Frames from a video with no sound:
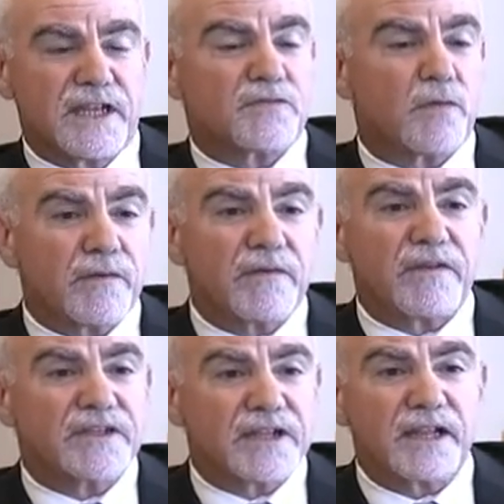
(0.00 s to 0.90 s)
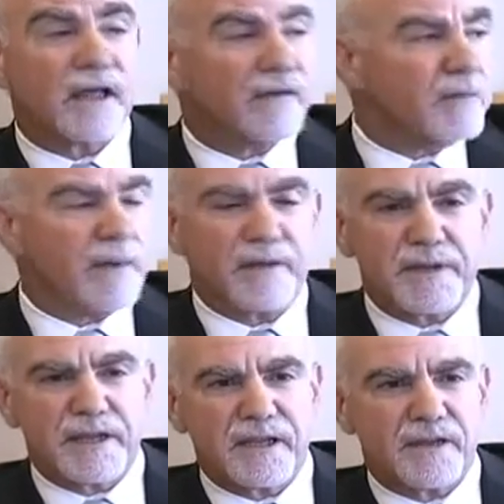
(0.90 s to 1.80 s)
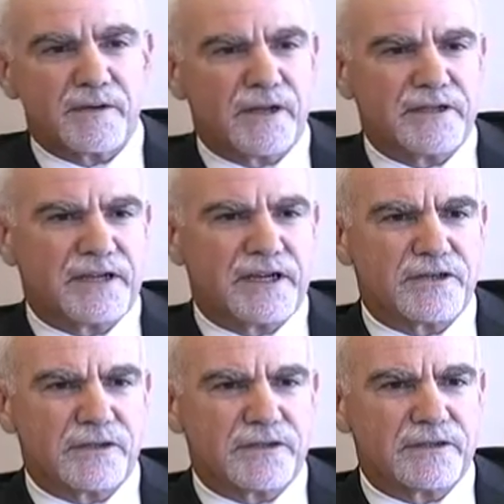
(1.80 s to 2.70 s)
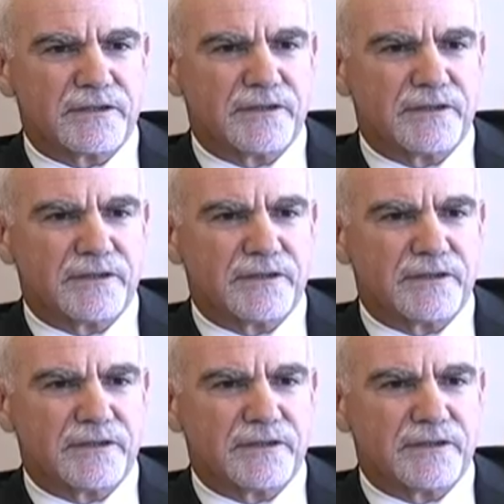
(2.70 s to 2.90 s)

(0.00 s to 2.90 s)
That's one of the things I love about being here in Los Angeles.